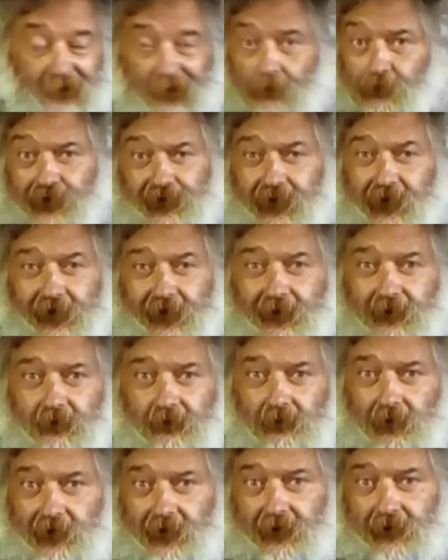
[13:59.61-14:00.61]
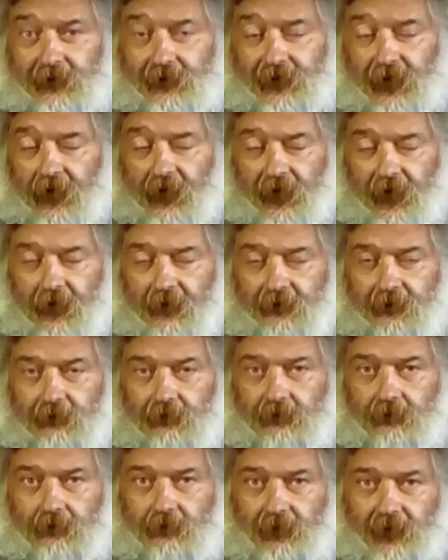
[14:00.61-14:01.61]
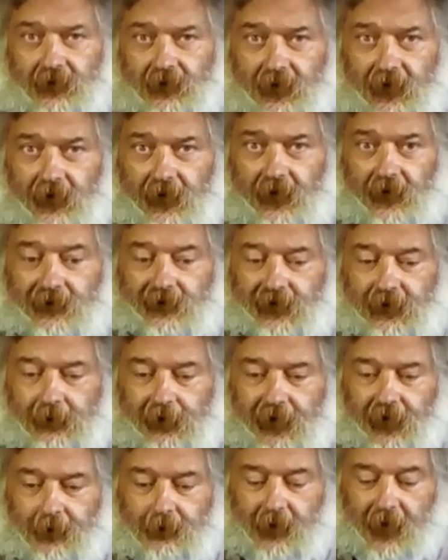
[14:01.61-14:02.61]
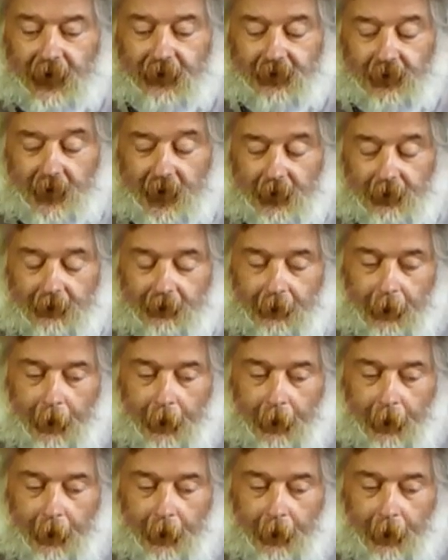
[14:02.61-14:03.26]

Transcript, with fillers: And we did. We didn't sell any of them until we heard back from him.